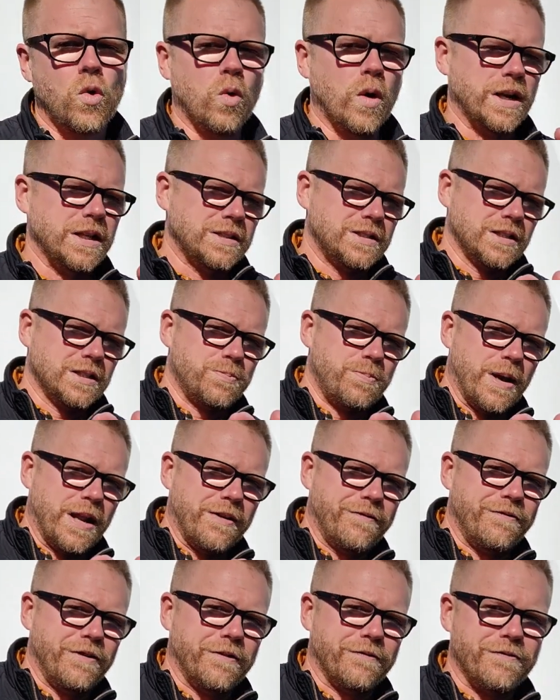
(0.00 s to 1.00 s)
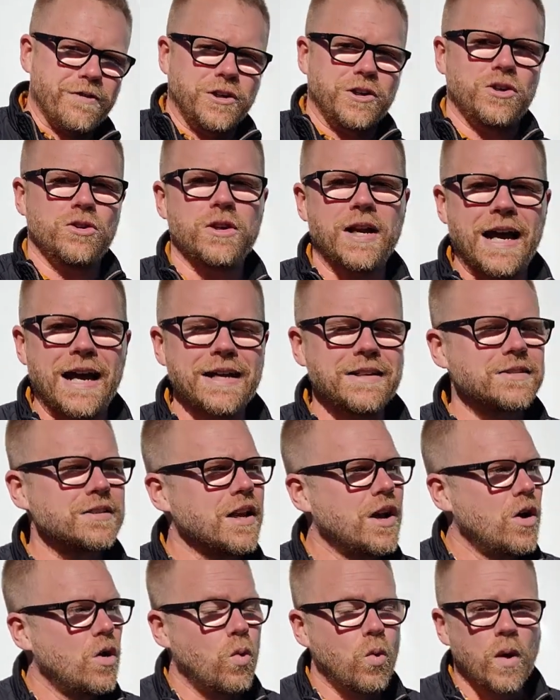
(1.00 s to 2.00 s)
What is this benefit for you guys?
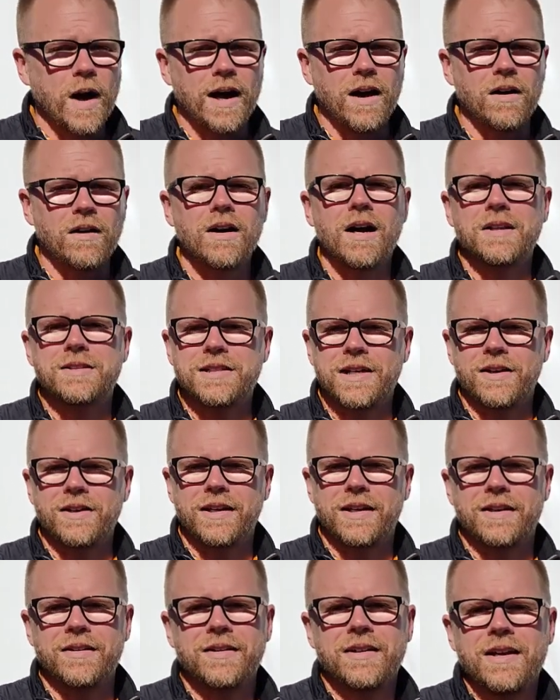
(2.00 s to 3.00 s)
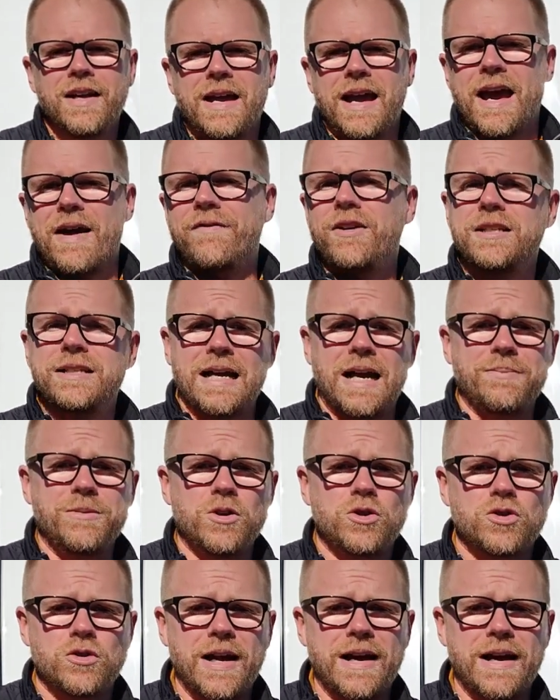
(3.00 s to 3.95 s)
Well, I'll tell you, every time you